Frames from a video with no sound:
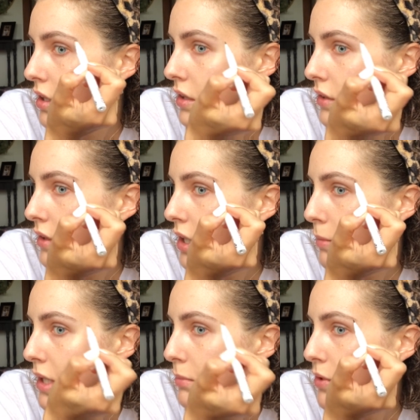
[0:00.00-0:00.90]
isn't
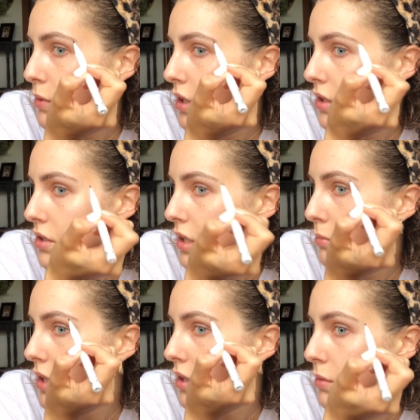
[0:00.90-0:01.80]
coming up too harsh on
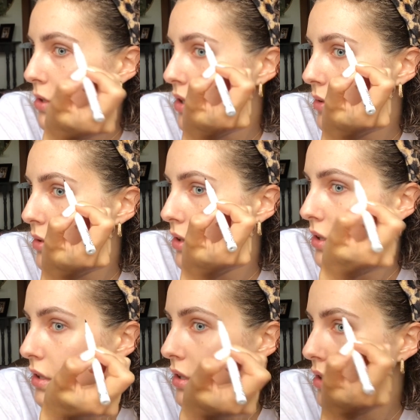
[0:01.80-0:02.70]
me, which I
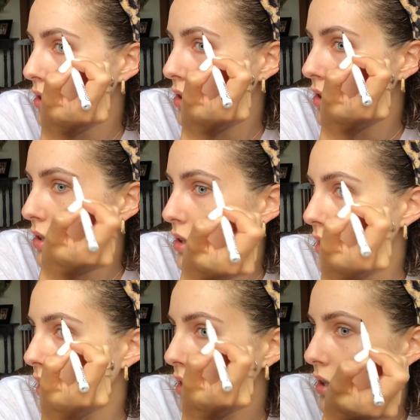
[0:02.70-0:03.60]
really
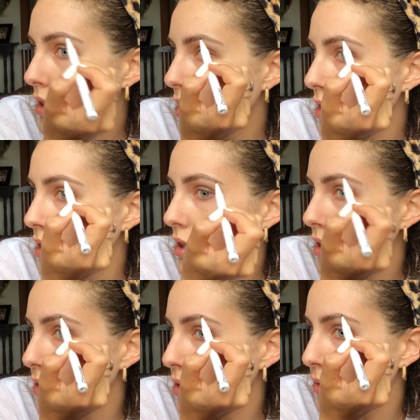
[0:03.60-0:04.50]
like.
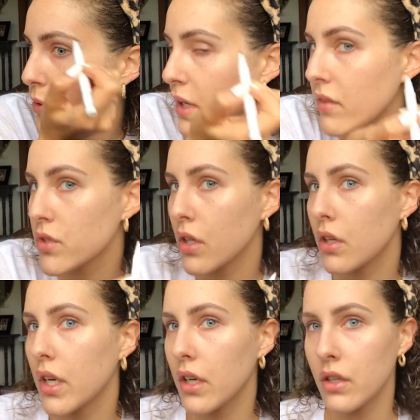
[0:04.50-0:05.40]
Although if you have
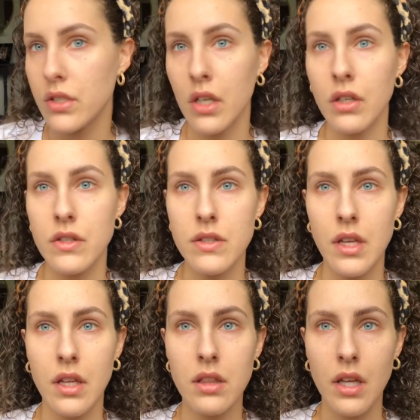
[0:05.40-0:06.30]
darker hair or darker
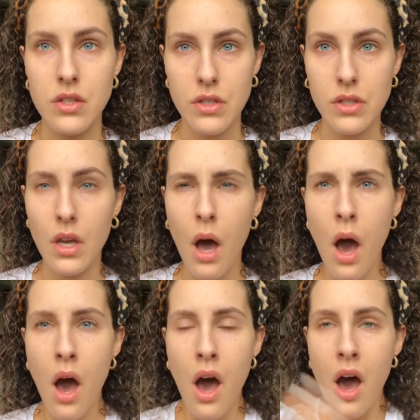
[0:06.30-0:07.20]
skin, that's just,
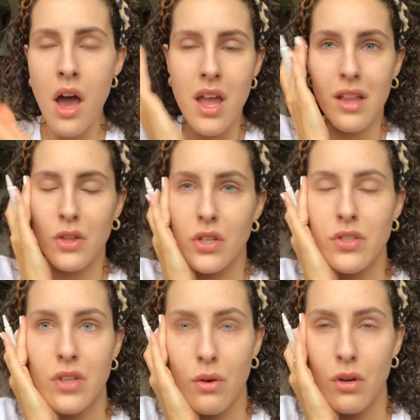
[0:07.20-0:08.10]
it looks
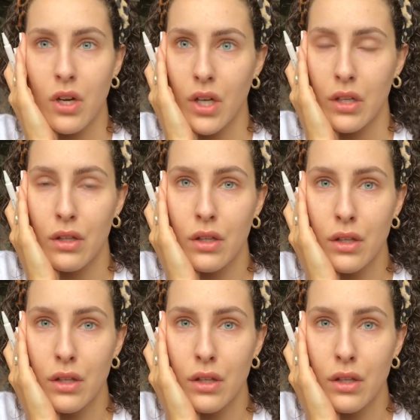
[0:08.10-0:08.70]
so good.